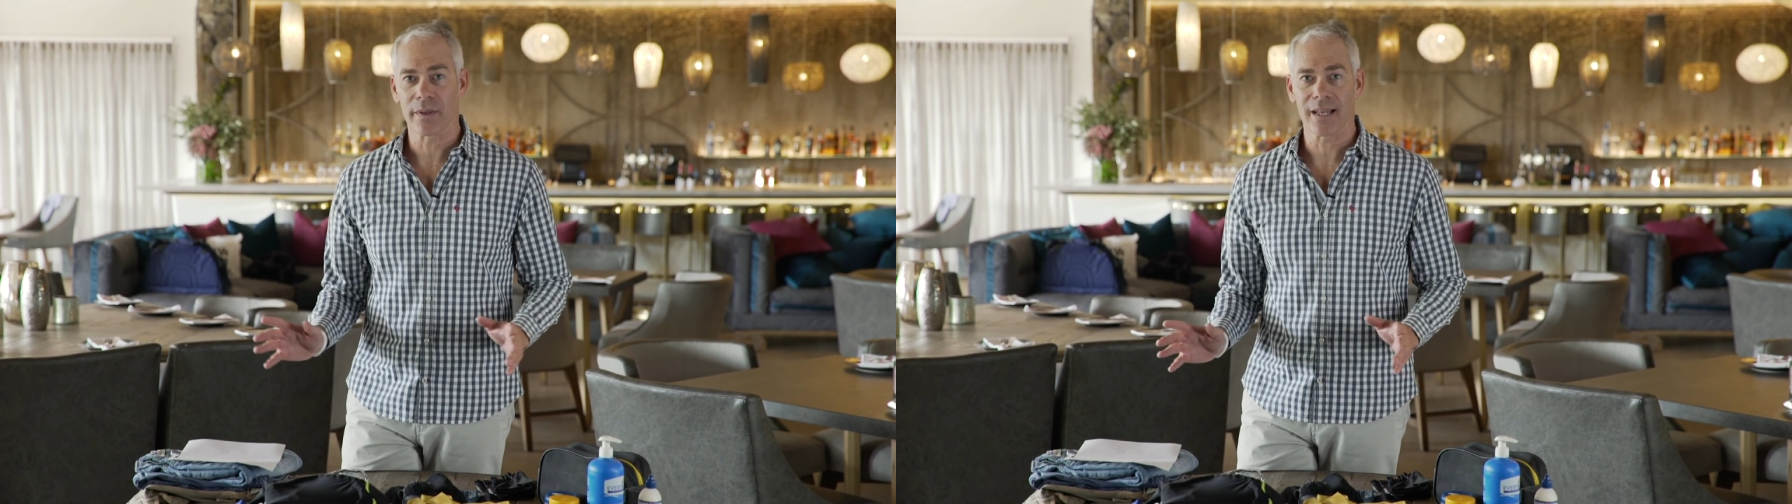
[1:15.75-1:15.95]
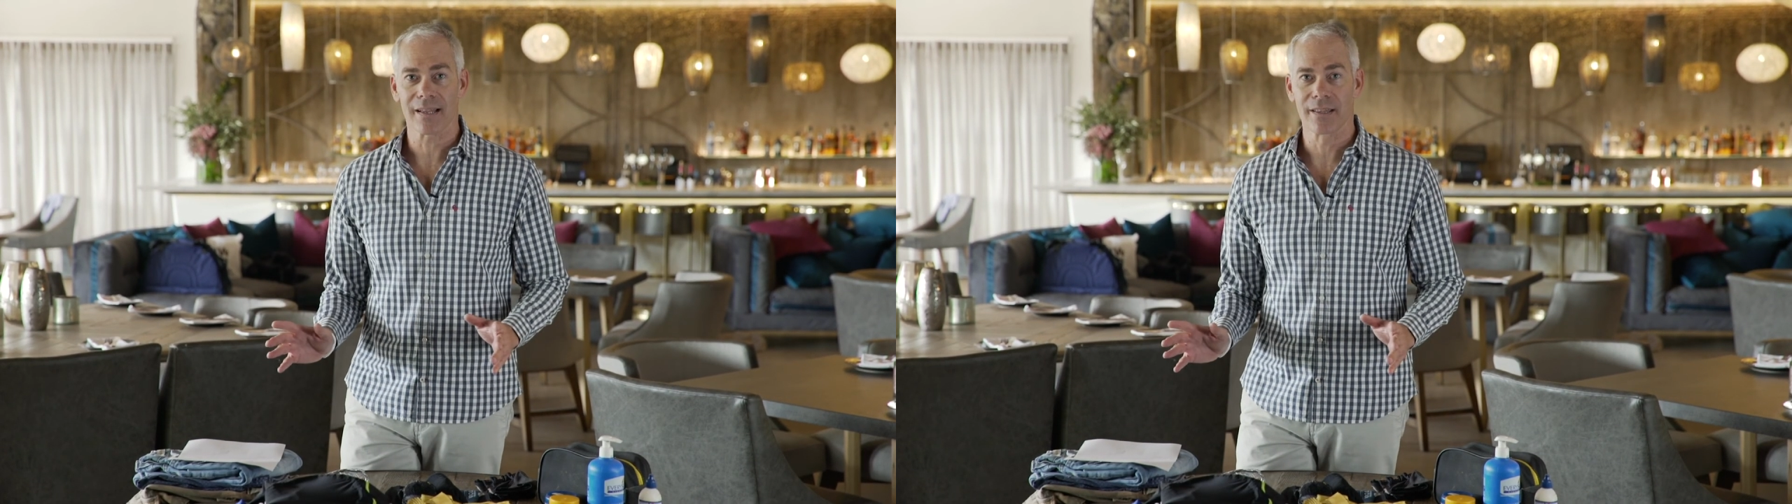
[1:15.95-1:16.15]

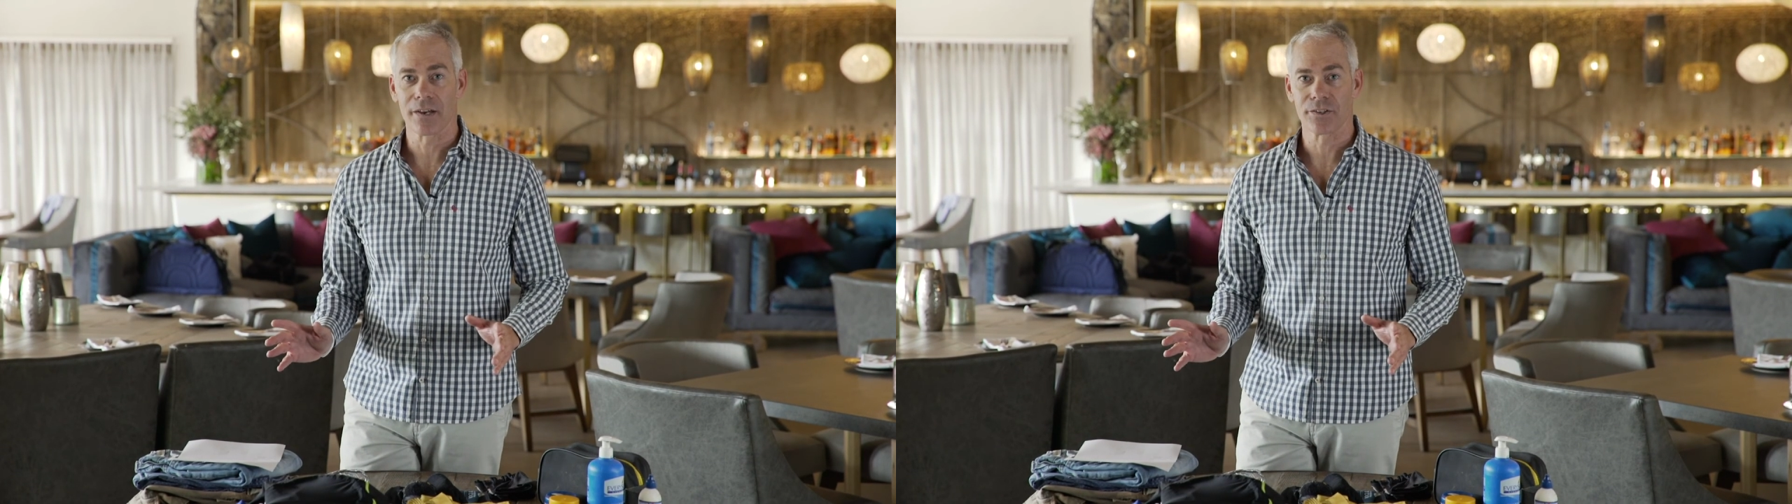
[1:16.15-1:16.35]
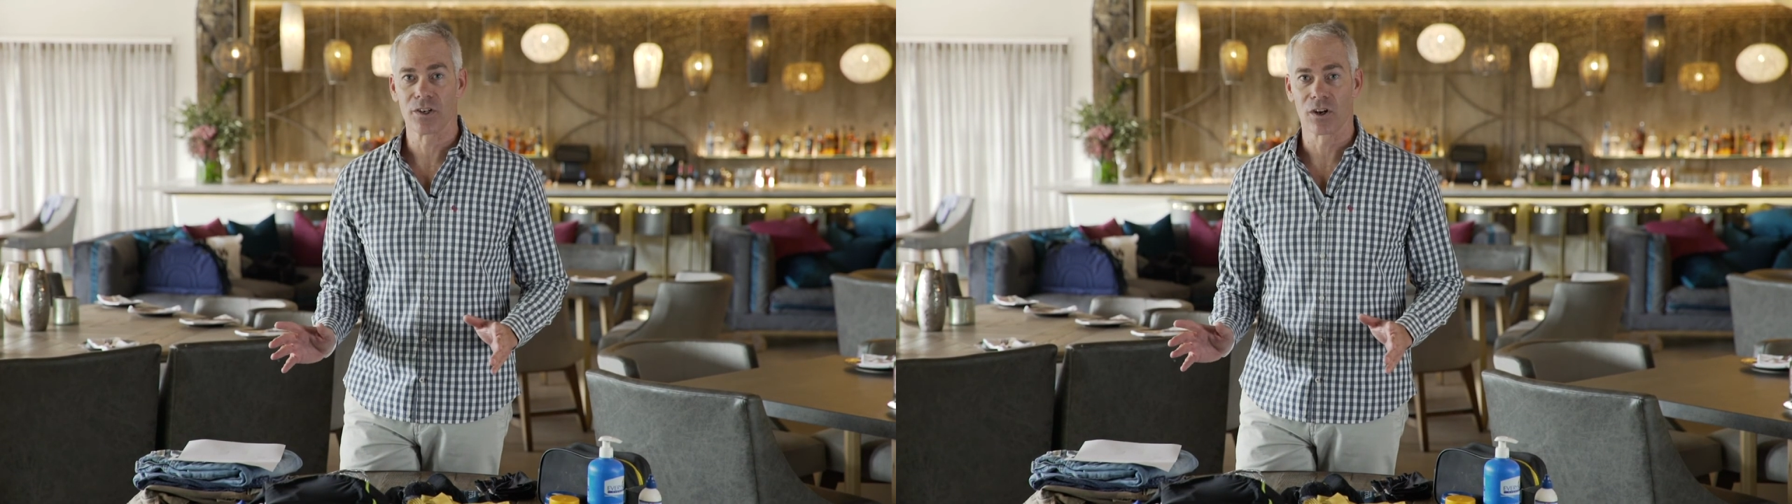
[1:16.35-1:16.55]
Without
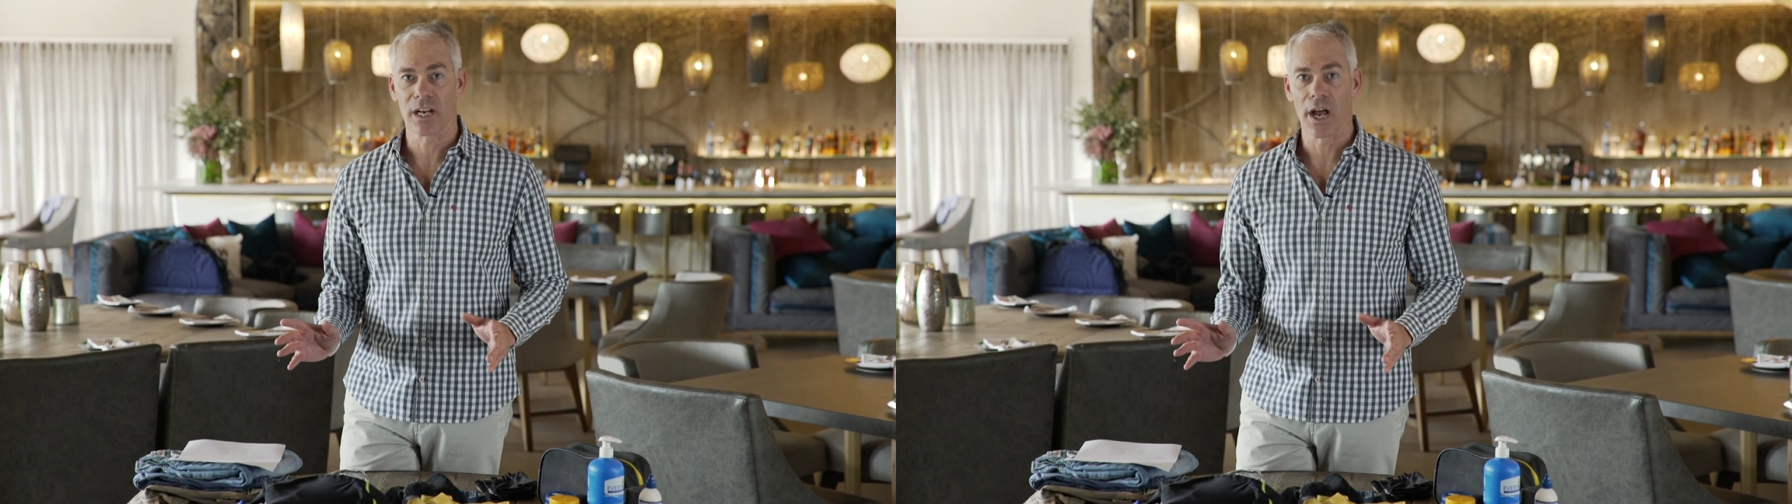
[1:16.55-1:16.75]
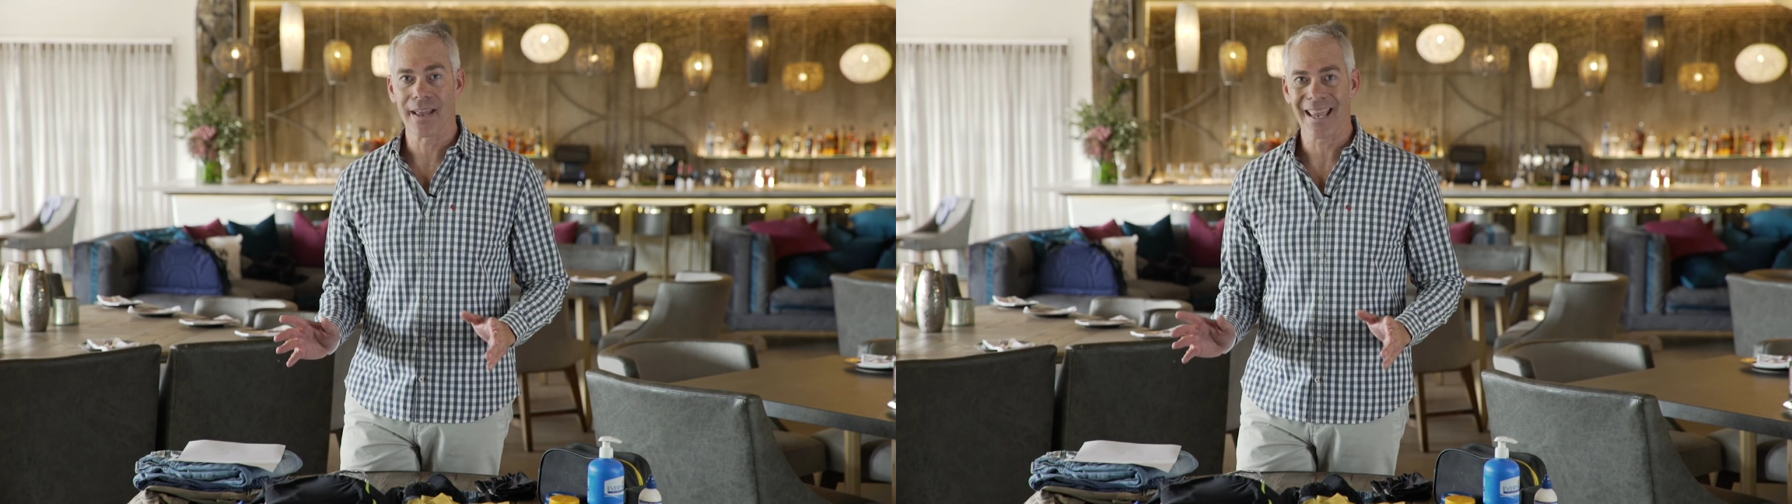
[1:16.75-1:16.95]
those, you're not
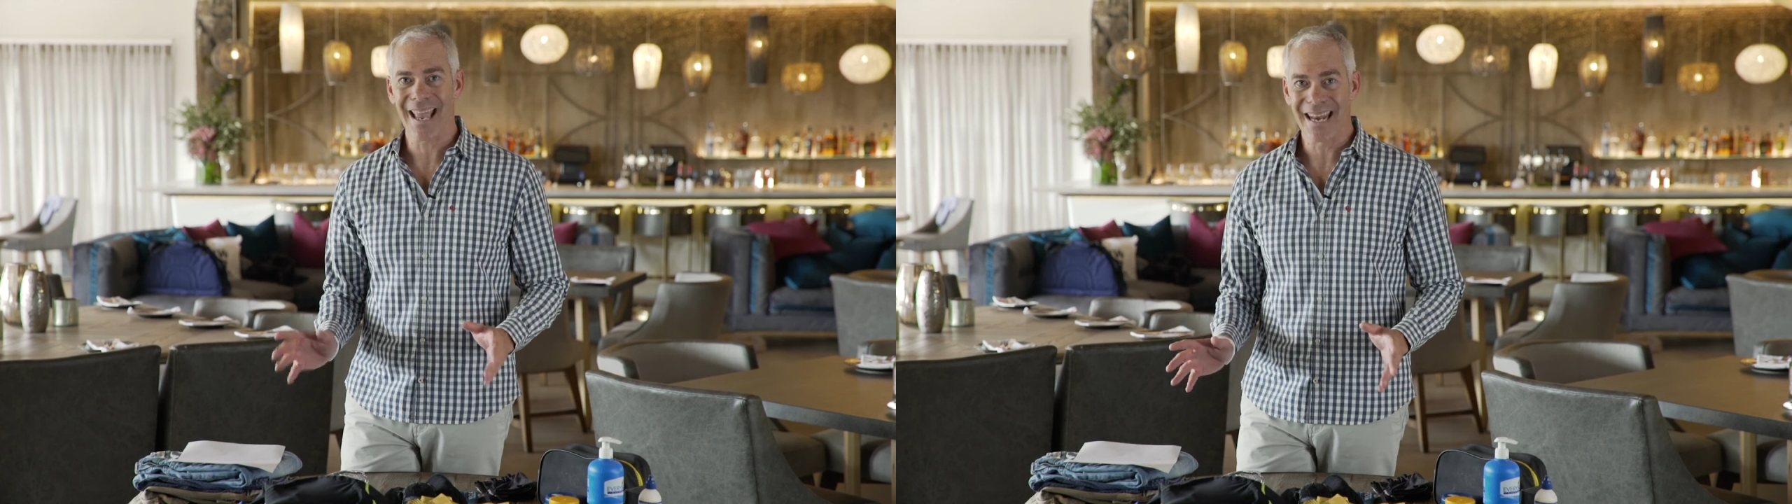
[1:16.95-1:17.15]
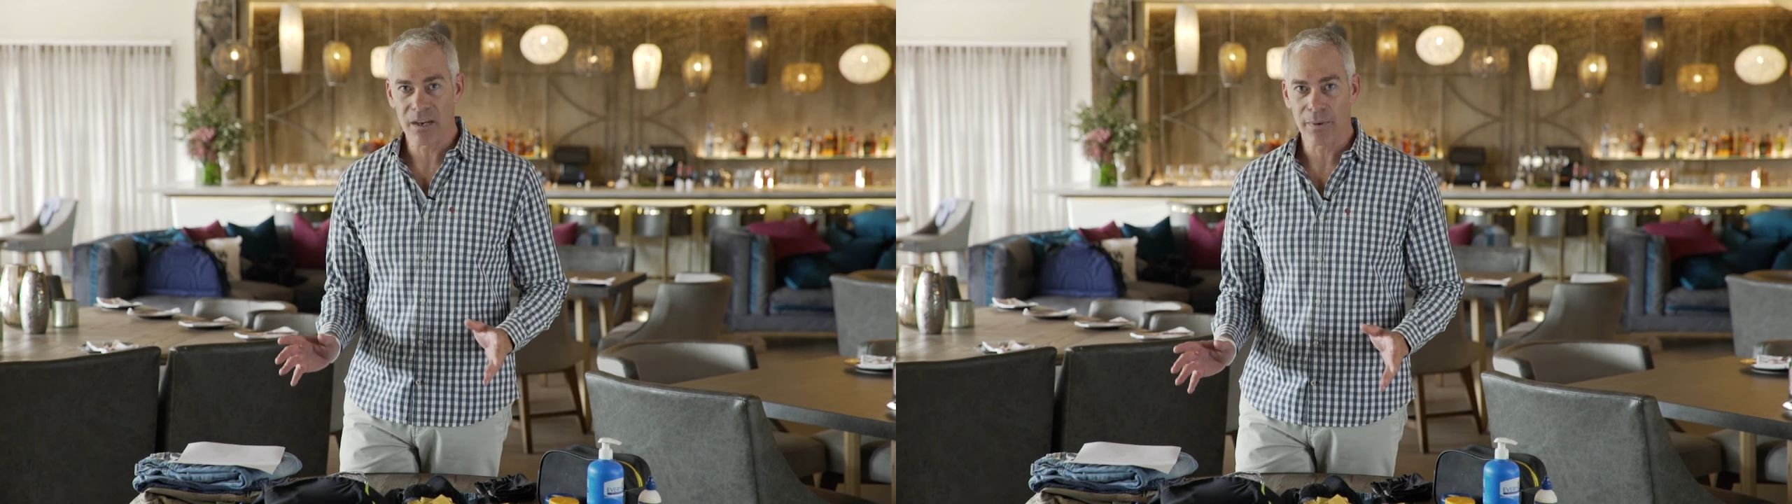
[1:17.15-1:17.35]
going
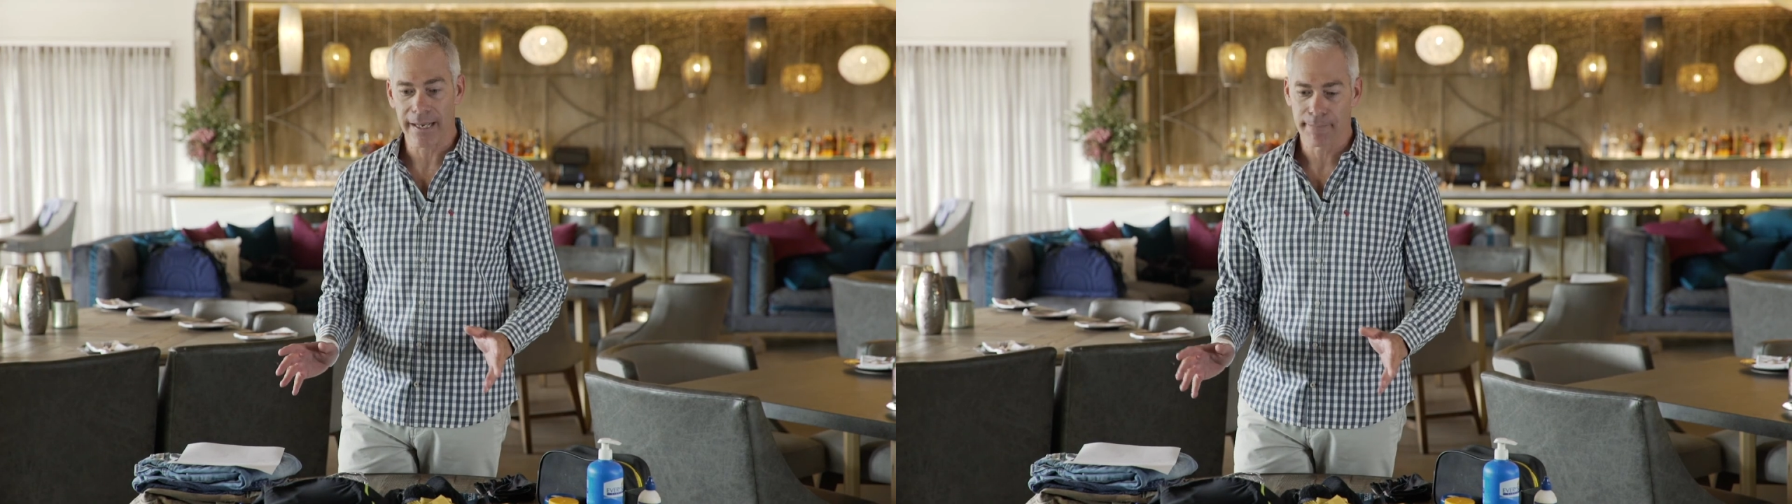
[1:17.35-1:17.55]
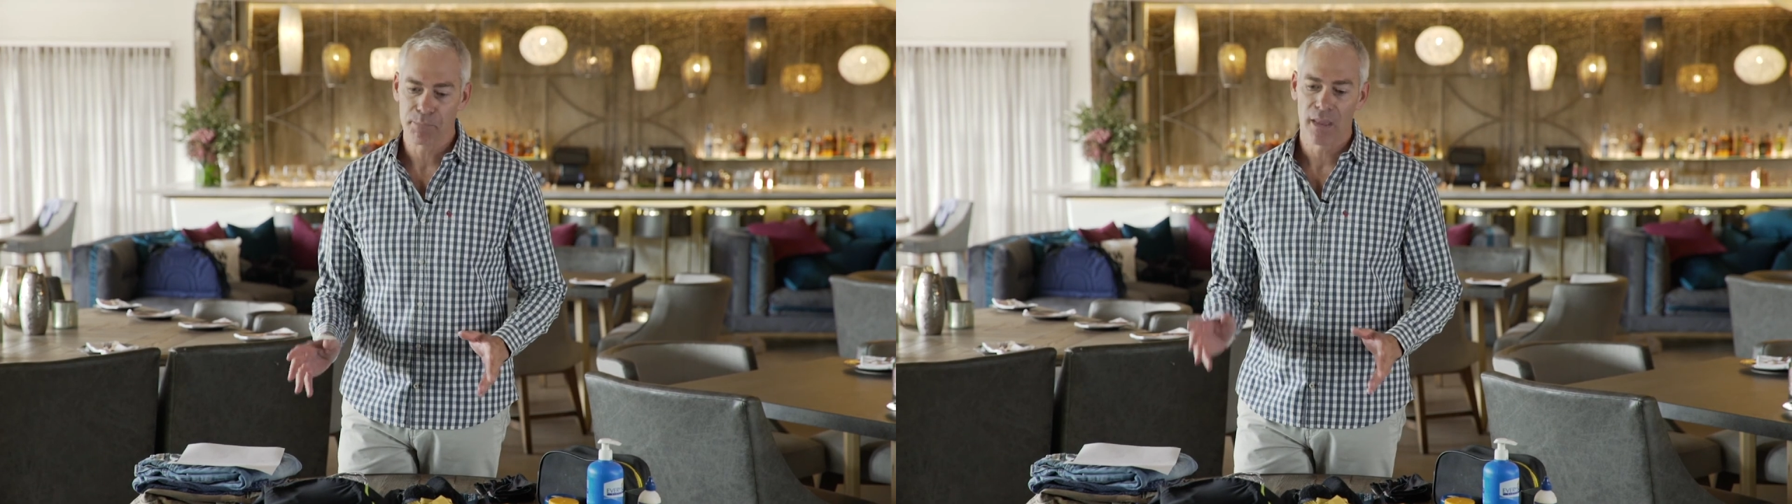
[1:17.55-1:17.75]
anywhere.